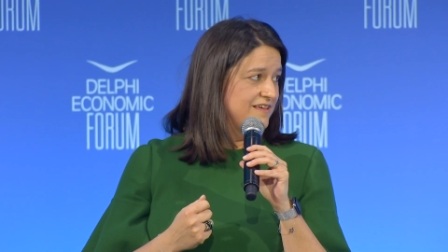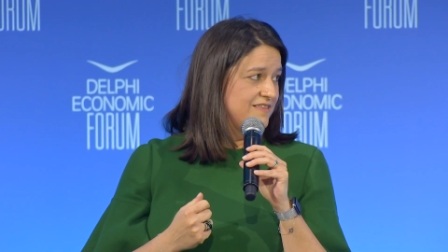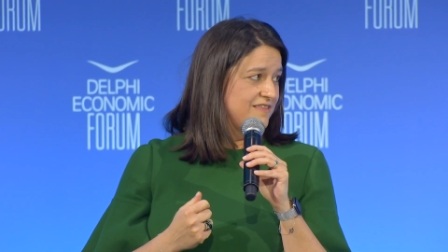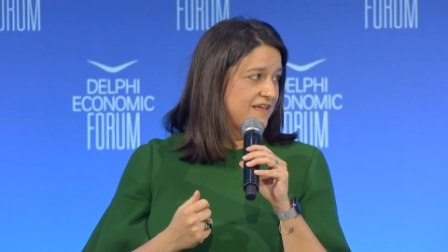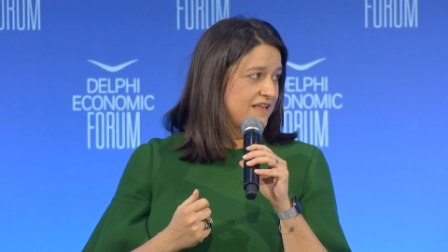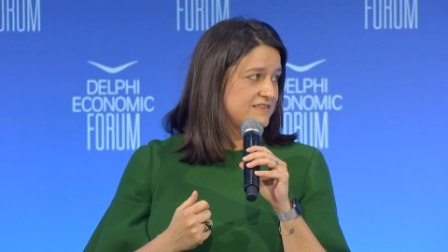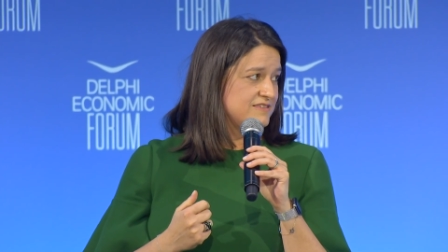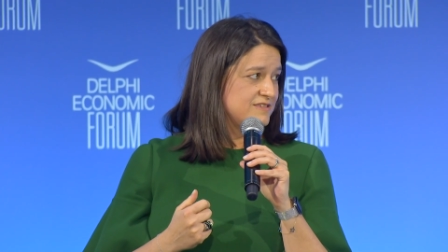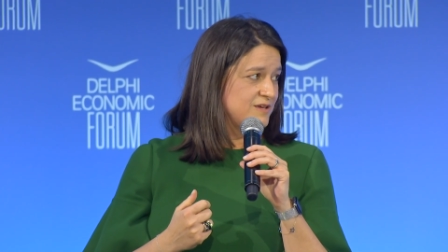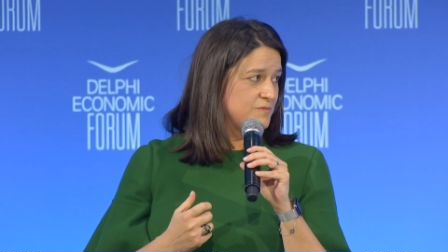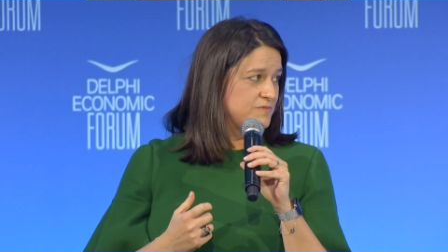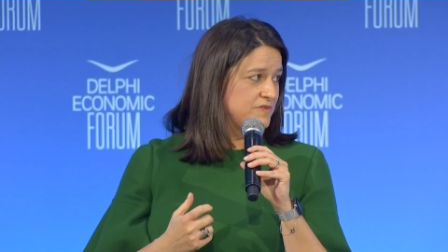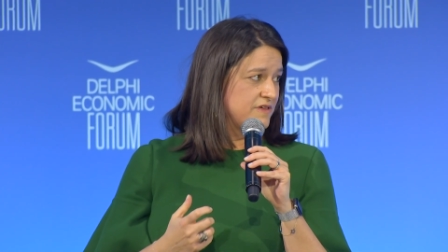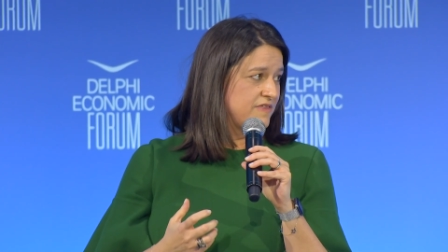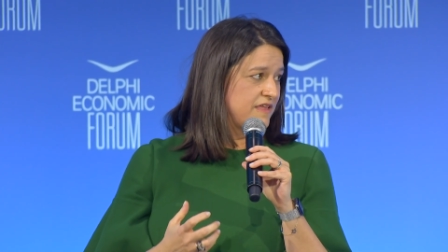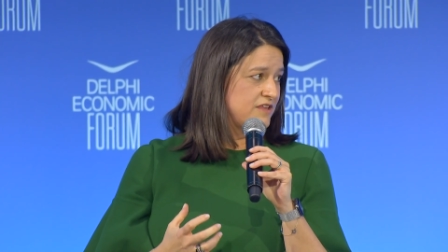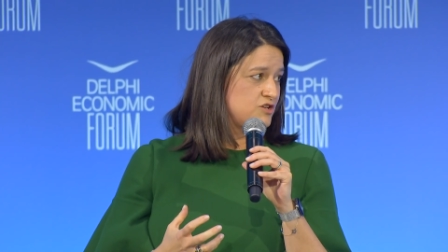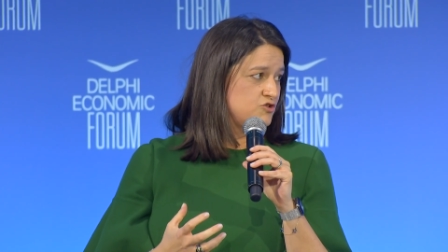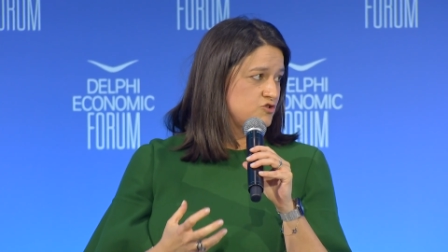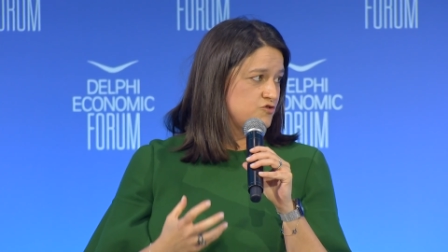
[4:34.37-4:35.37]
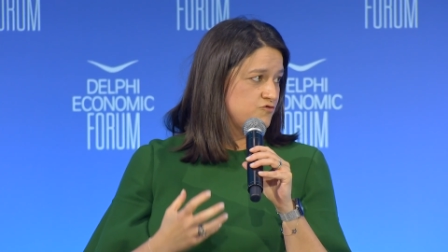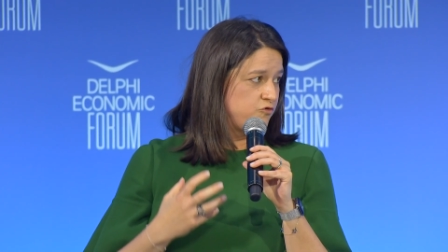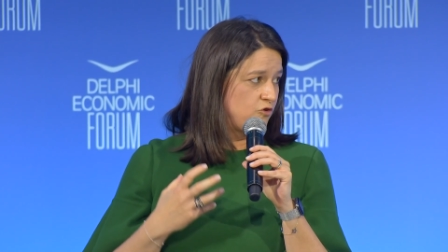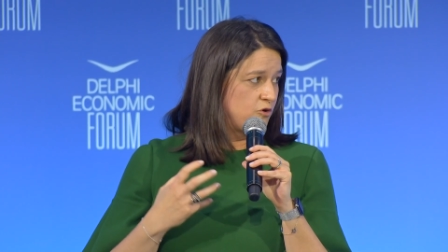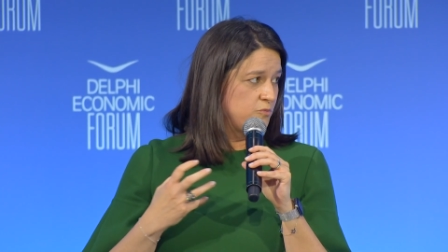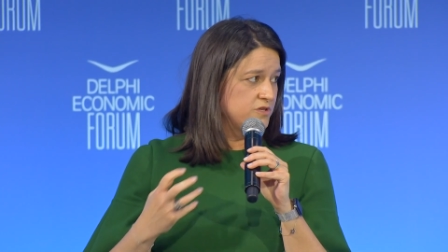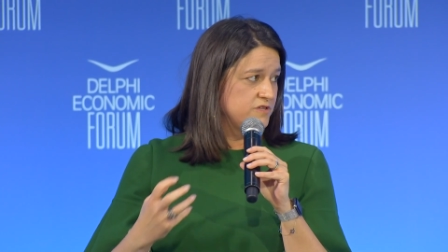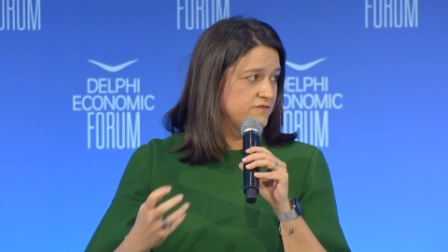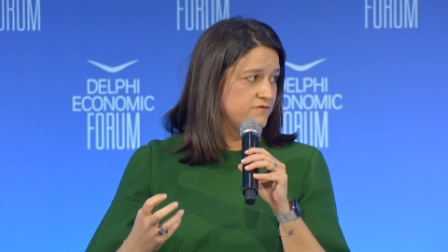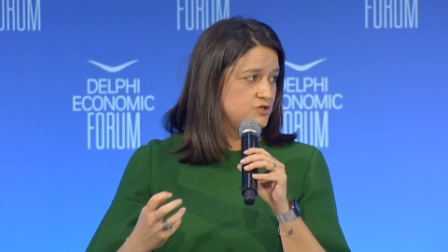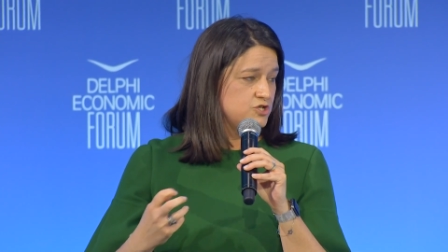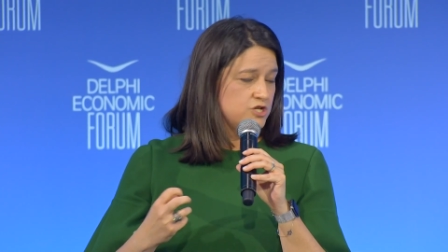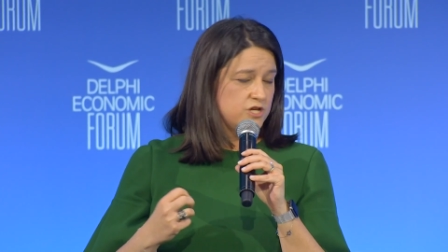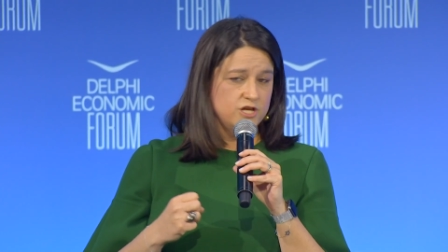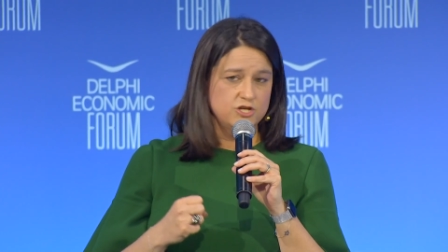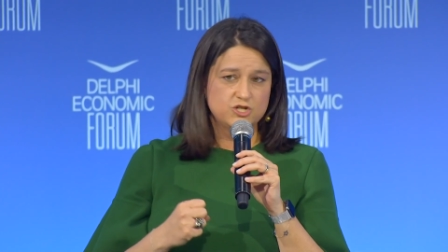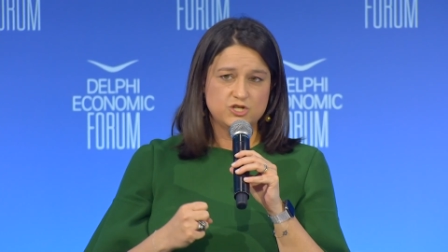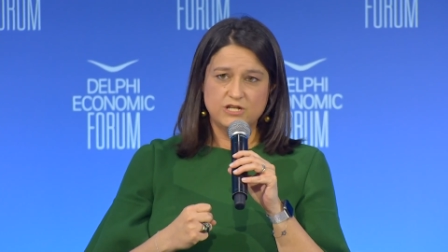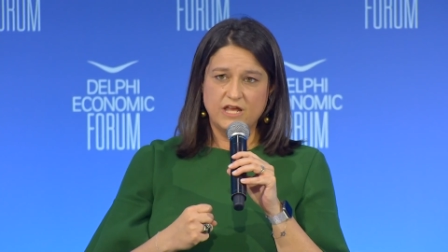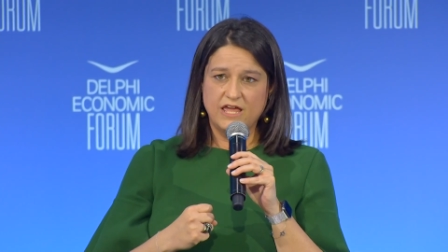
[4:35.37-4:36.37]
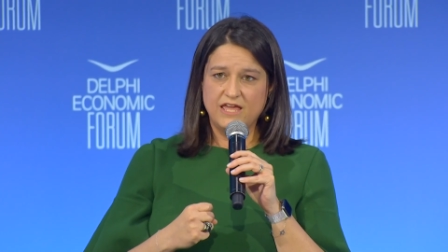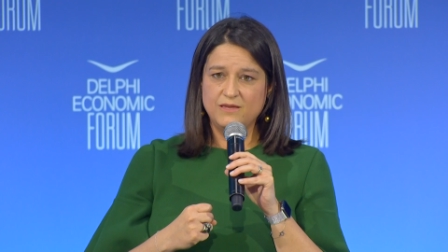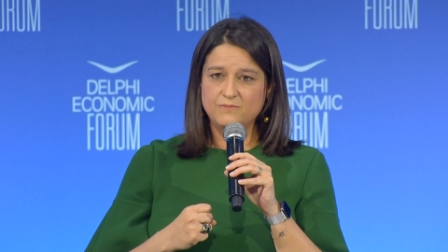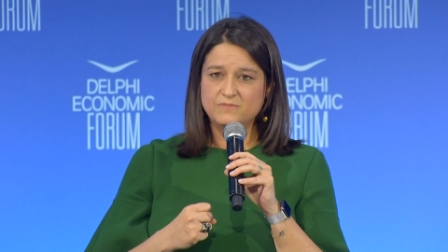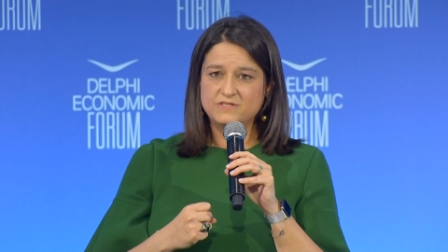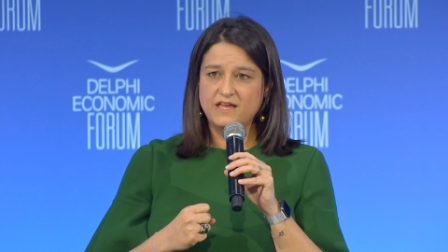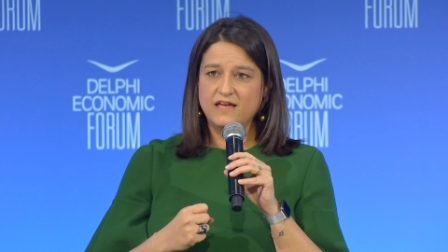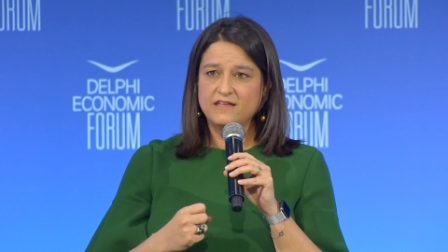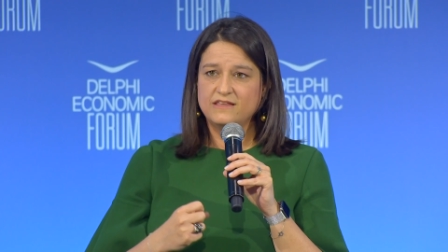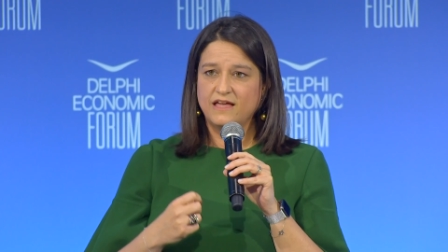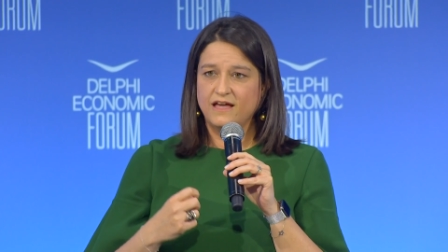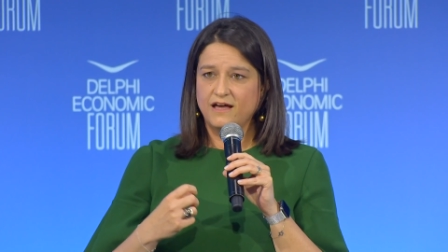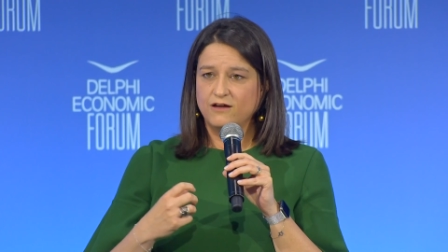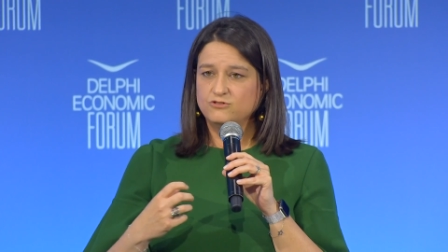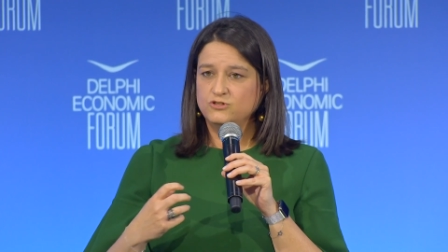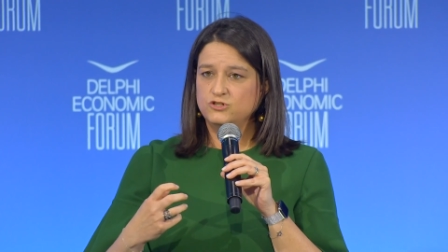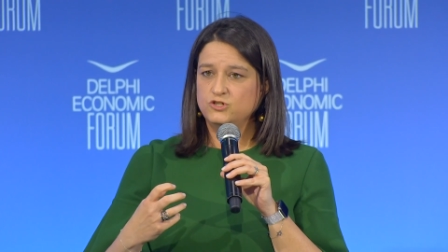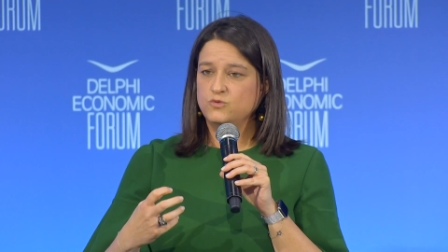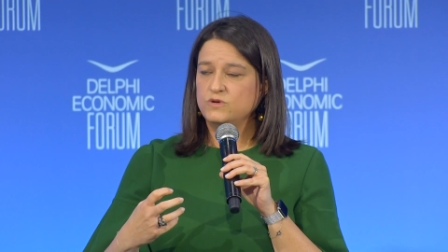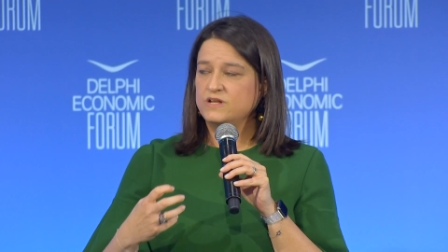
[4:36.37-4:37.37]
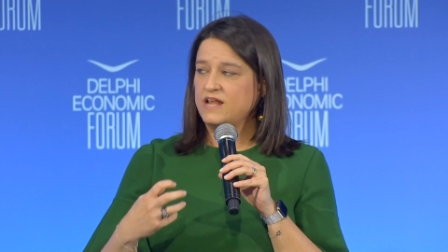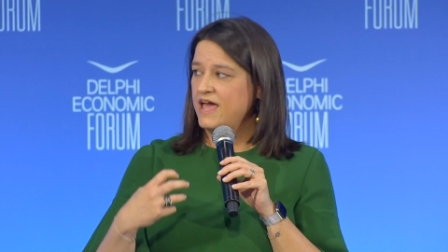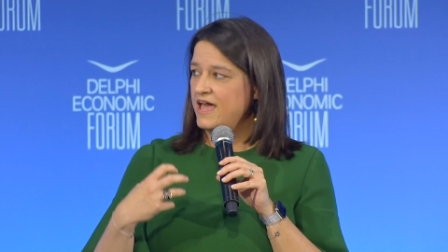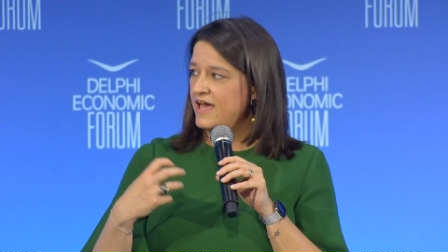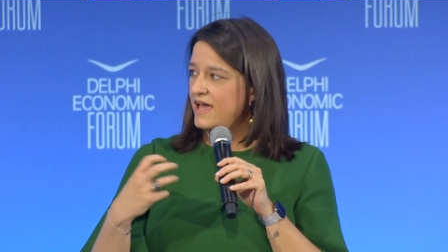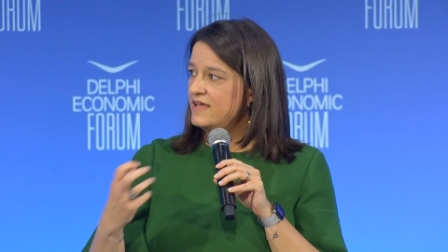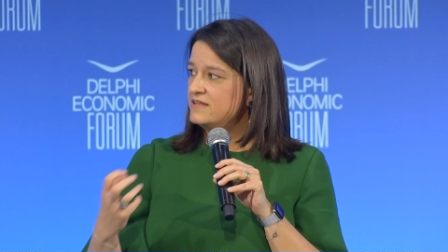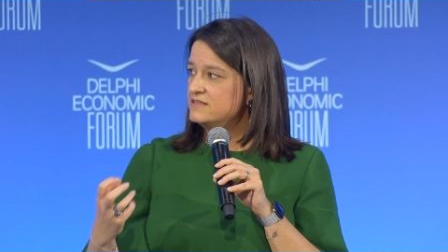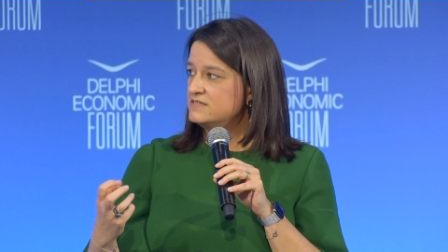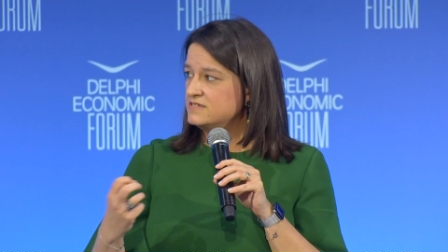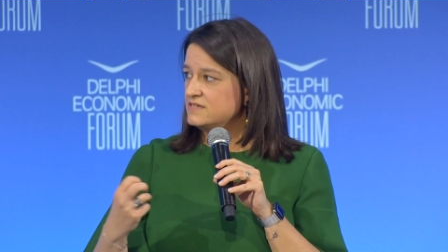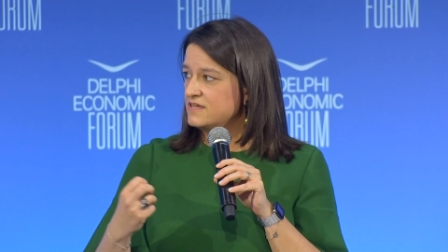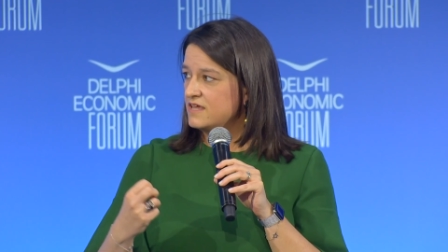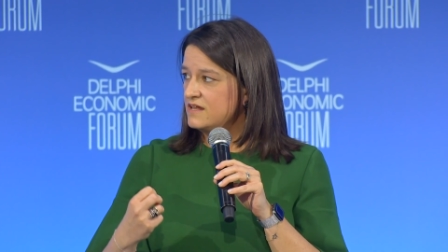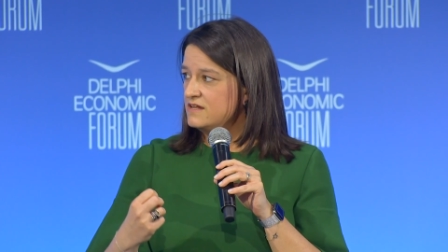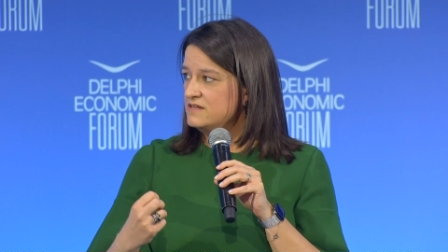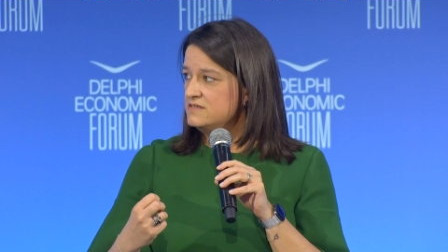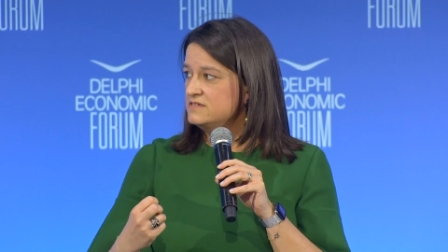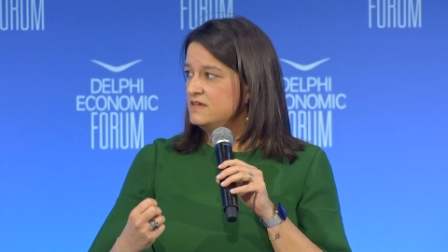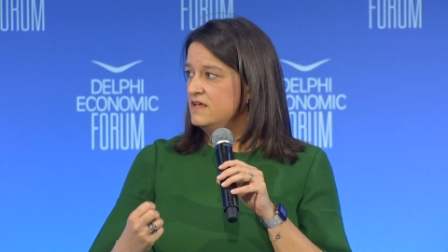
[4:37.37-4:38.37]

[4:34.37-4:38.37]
That's something that transformative education aims at. How do you enhance skills?